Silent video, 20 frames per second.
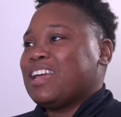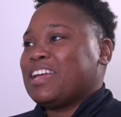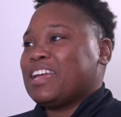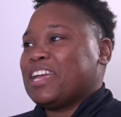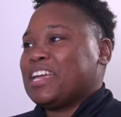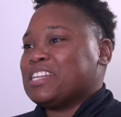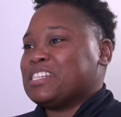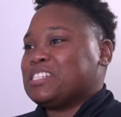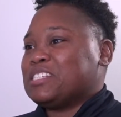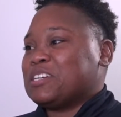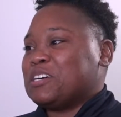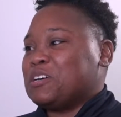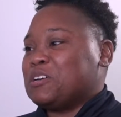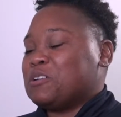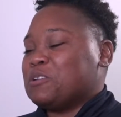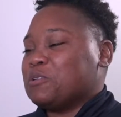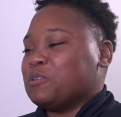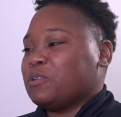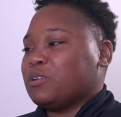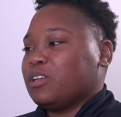And
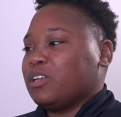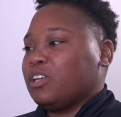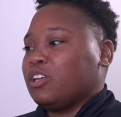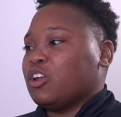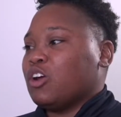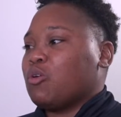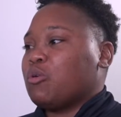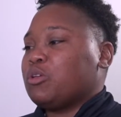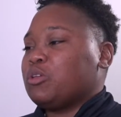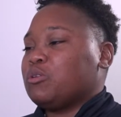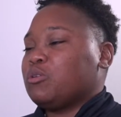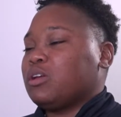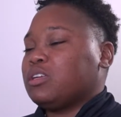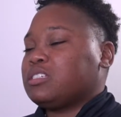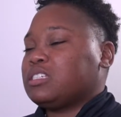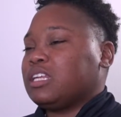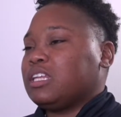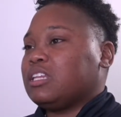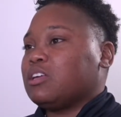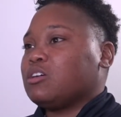so, you know, when you
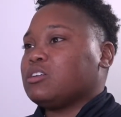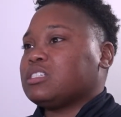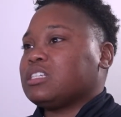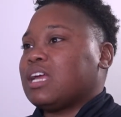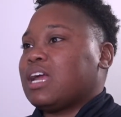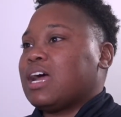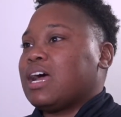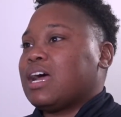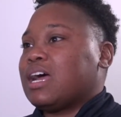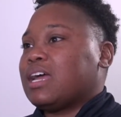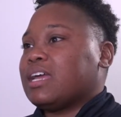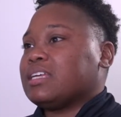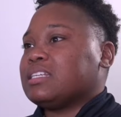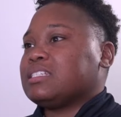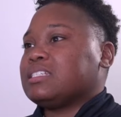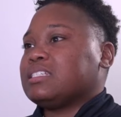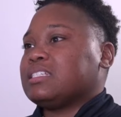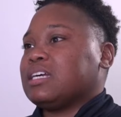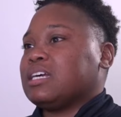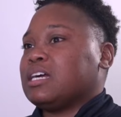see those guys,